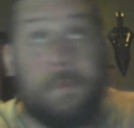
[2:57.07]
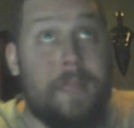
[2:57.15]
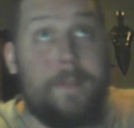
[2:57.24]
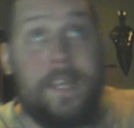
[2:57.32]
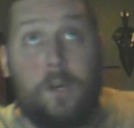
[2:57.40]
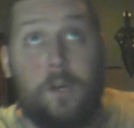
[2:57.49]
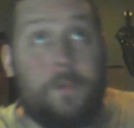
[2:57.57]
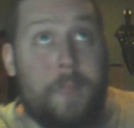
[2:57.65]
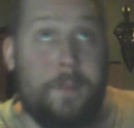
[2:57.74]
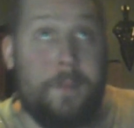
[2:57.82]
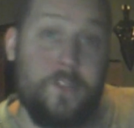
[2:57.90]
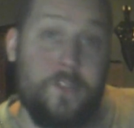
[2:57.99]
Maybe
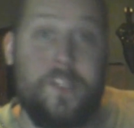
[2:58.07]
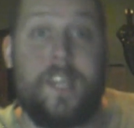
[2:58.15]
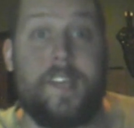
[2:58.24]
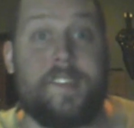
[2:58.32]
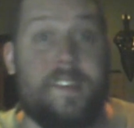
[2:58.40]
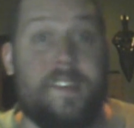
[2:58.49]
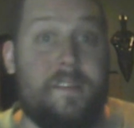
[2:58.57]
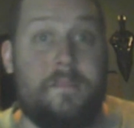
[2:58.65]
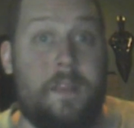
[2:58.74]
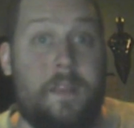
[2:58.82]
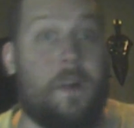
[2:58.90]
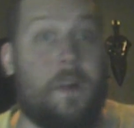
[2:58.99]
he'll see this and,
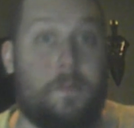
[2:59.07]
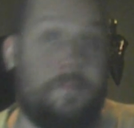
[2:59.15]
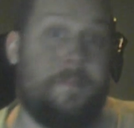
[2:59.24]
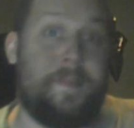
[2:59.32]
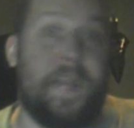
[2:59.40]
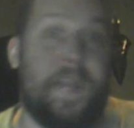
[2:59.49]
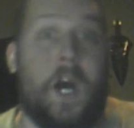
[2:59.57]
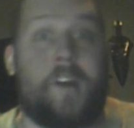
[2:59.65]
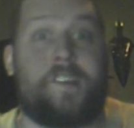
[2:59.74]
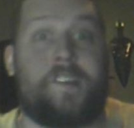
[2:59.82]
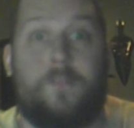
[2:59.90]
be awesome.